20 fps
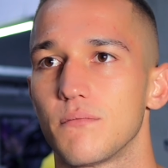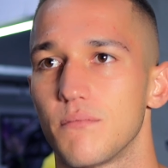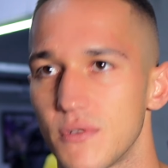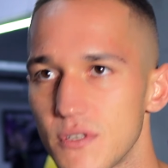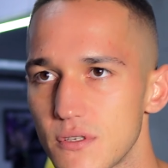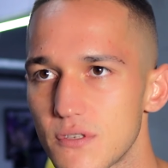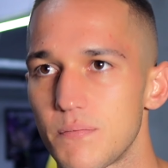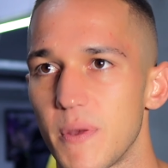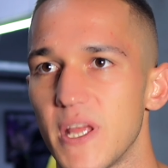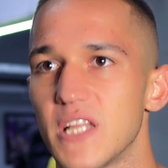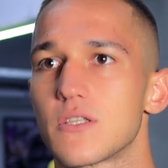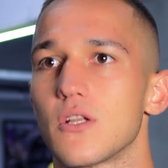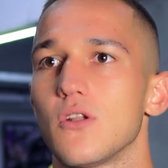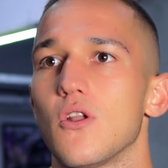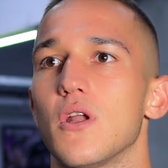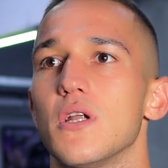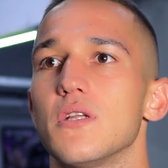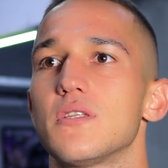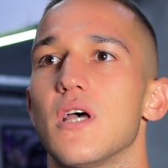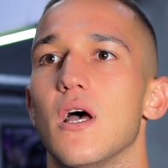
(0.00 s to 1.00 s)
just spent a
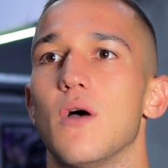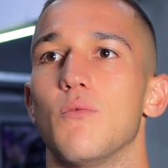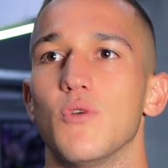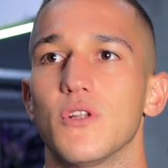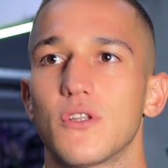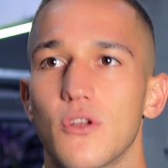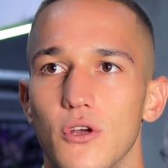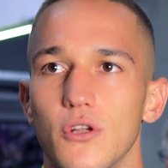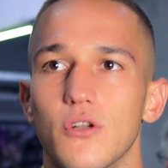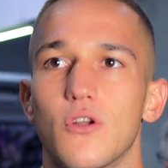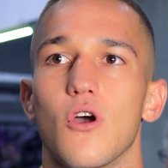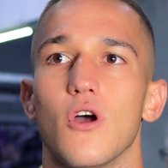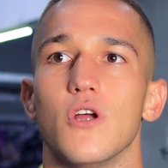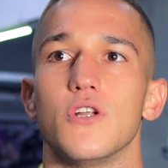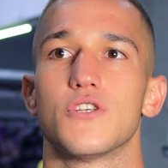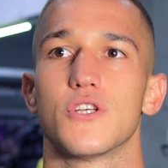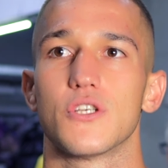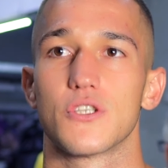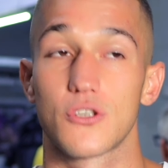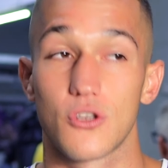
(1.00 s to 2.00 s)
lot of time with good
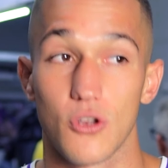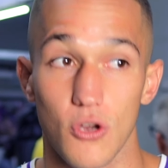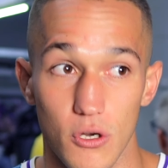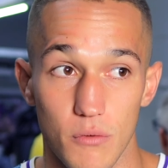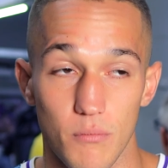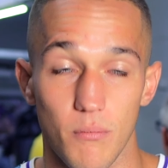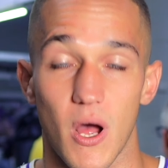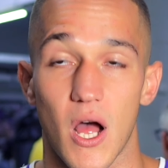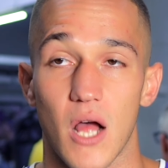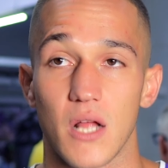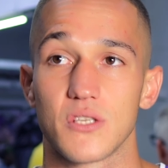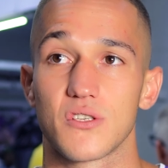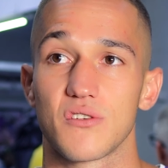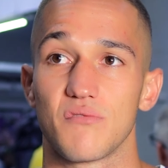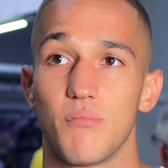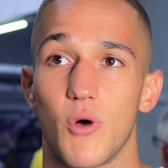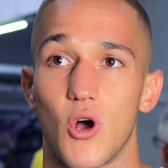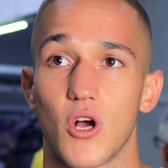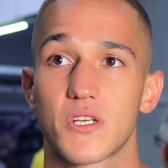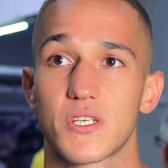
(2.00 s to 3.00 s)
coaches, good minds
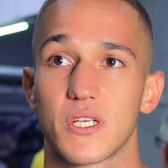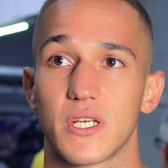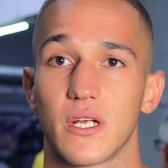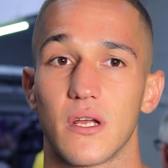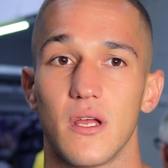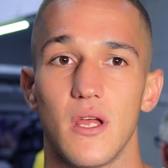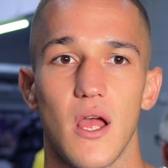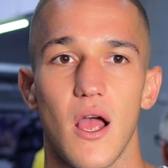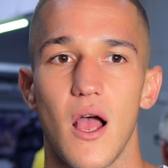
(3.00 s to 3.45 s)
of boxing.